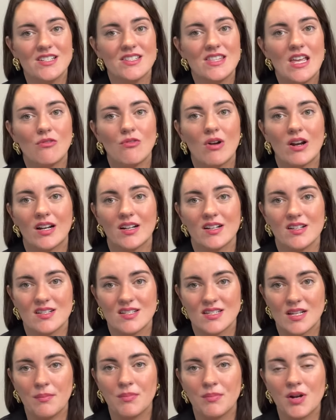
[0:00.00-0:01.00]
They run on a
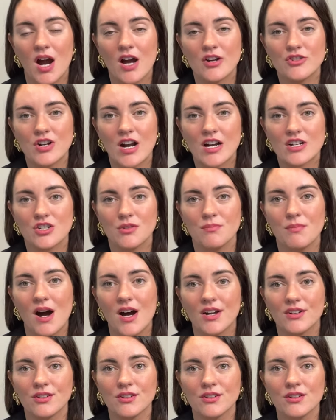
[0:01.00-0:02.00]
subcontractor
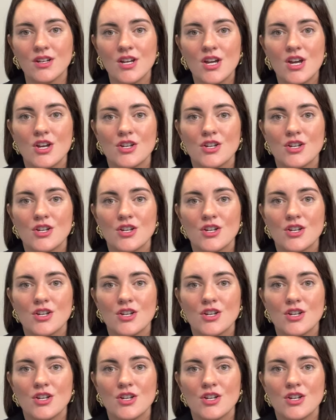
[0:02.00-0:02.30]
model.